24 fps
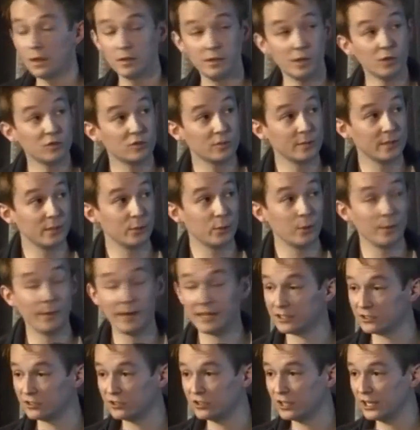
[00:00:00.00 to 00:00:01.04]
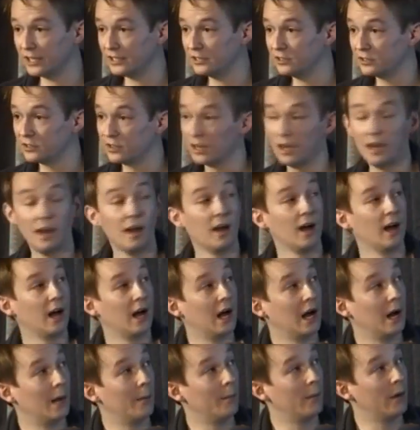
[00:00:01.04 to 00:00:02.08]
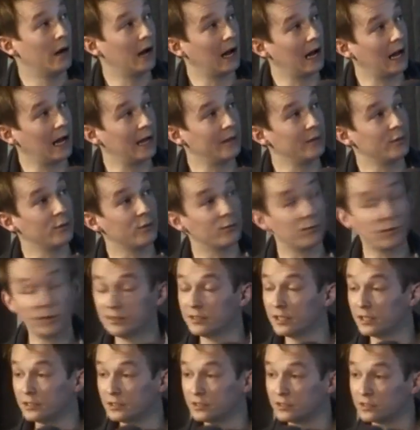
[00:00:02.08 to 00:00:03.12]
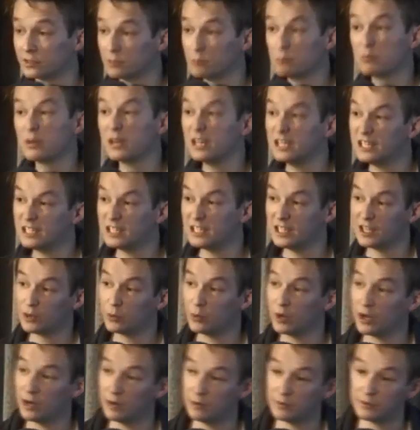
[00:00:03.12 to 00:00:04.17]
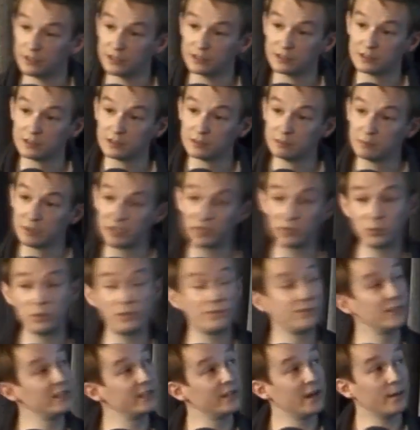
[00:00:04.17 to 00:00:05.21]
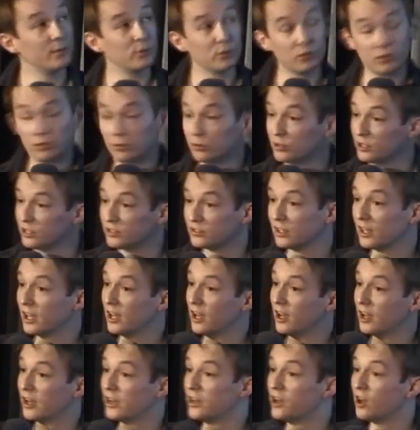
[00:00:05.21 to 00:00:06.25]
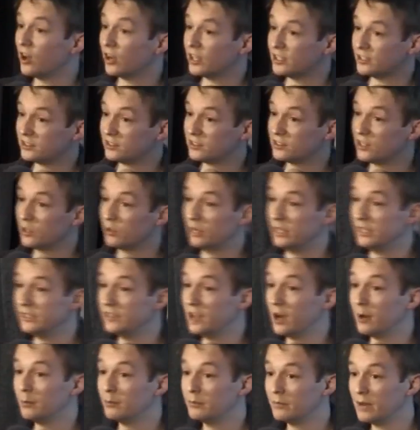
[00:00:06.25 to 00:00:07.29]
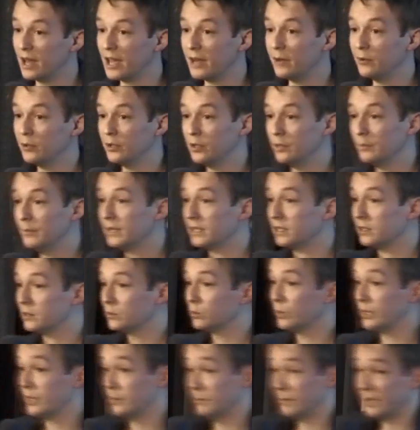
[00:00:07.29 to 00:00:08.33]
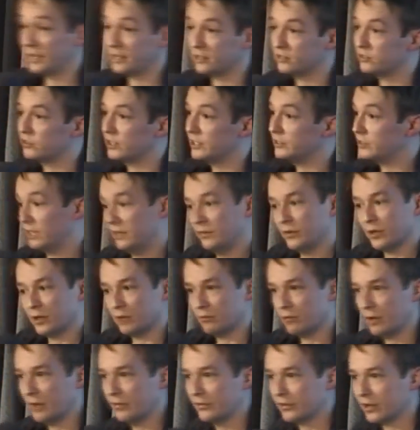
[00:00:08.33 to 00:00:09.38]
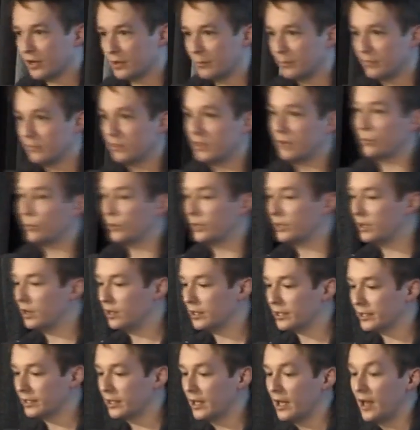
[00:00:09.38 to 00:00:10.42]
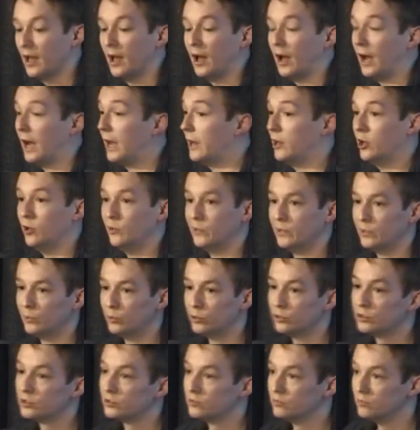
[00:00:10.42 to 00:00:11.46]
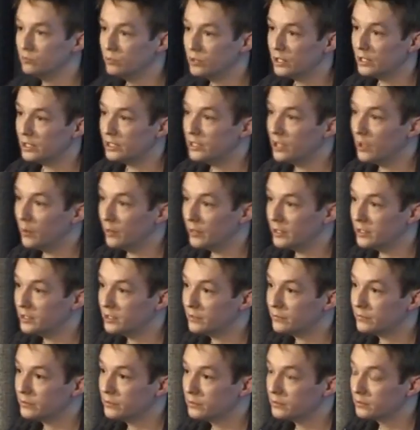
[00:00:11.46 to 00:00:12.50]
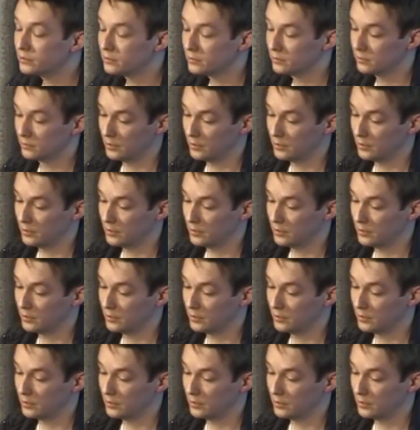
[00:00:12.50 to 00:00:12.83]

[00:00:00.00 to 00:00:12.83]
Notably, we make this change, and the front end is completely unaware of it. Because we've decoupled to this nice, totally dumb layer in the middle, we can make this change even at runtime if we'd like, and nobody would really know any different.